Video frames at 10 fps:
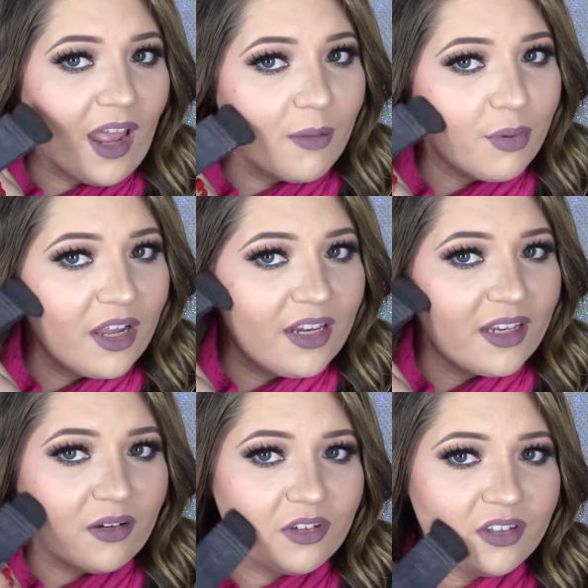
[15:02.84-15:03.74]
I bring it
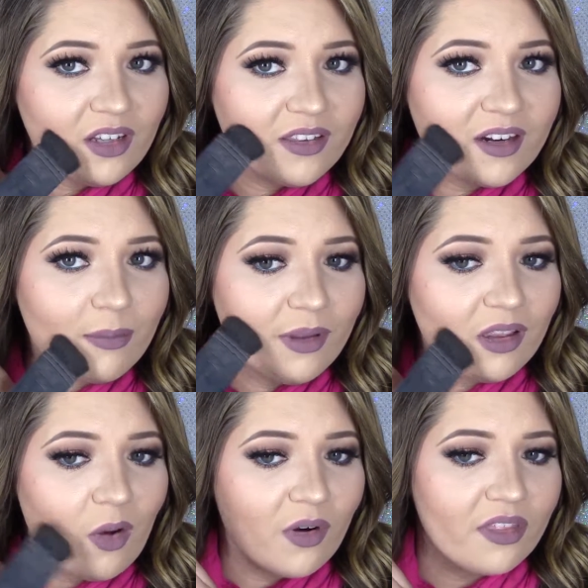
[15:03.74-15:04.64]
down just a little bit
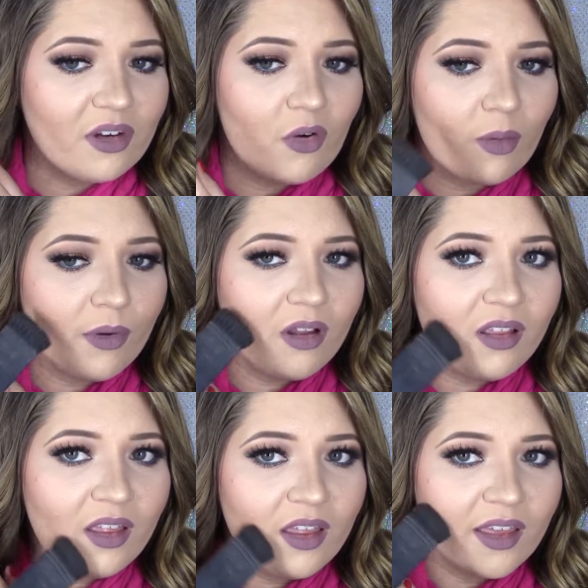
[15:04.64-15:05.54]
lower than
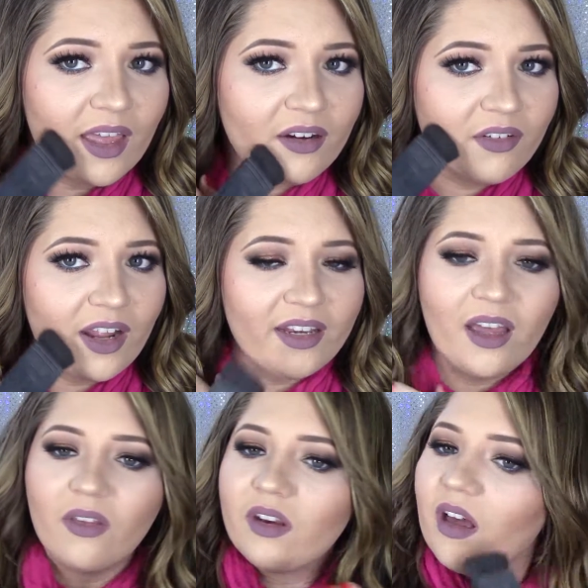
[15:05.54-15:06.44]
normal, kind of right
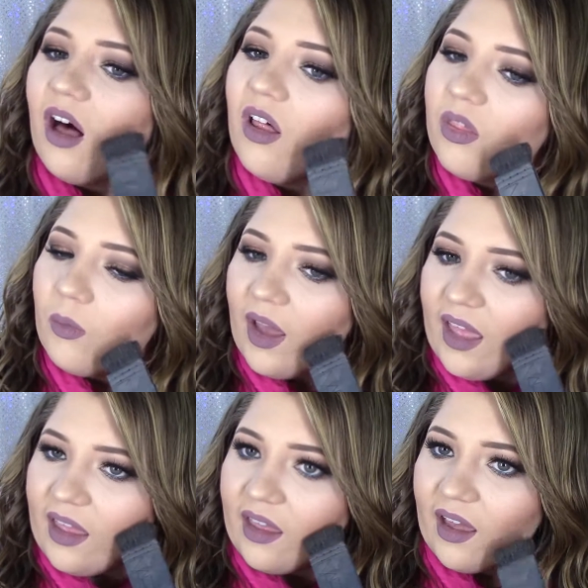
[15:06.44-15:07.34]
down all the
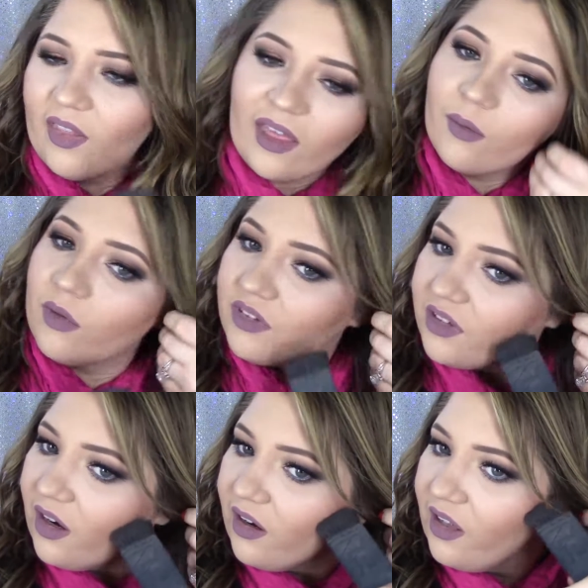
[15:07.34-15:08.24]
way. I like will
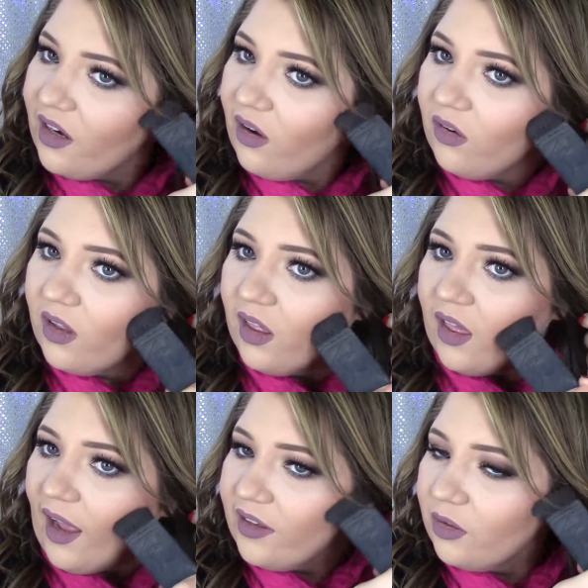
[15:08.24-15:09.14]
start, you know,
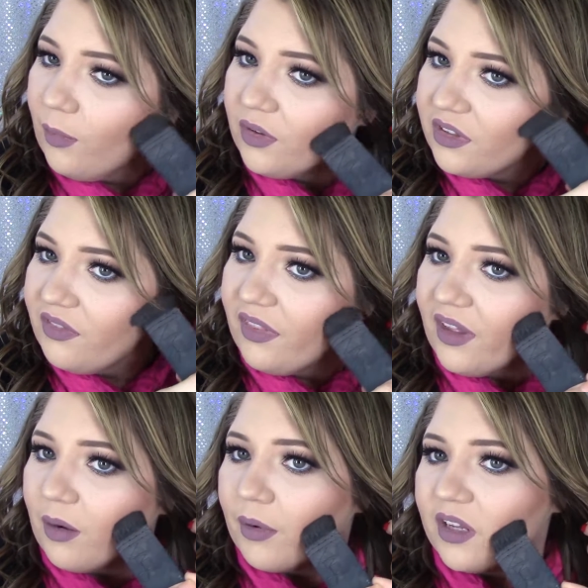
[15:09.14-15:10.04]
I do most of it
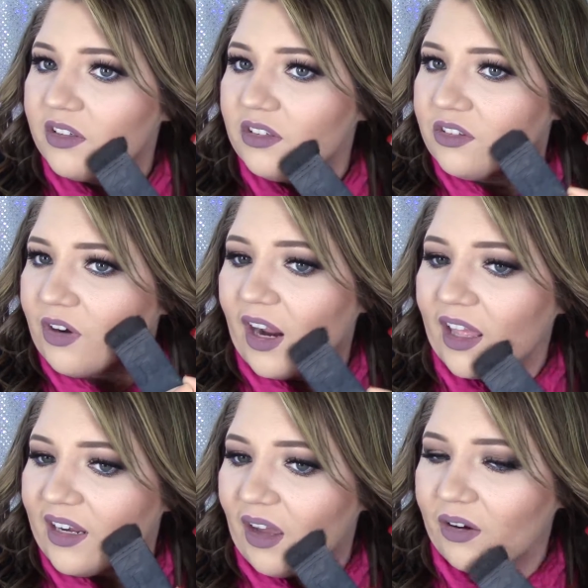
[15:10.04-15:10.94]
there, but I just drag
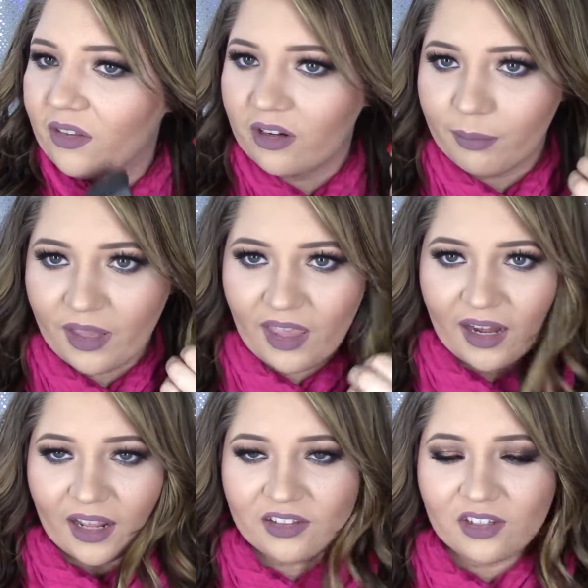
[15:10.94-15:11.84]
it down a little bit,
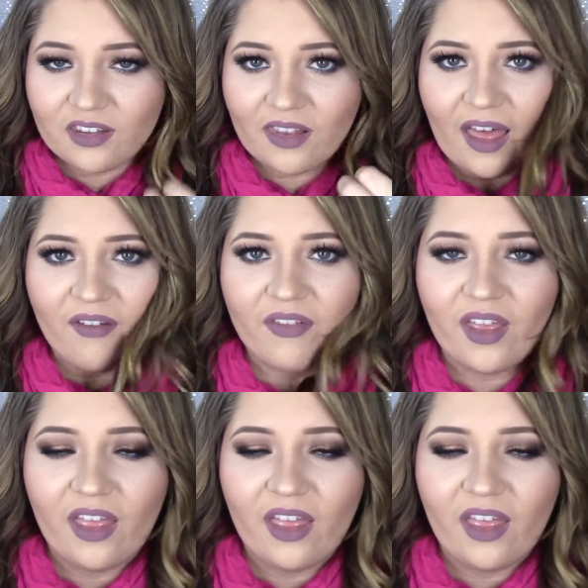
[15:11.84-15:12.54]
and I just love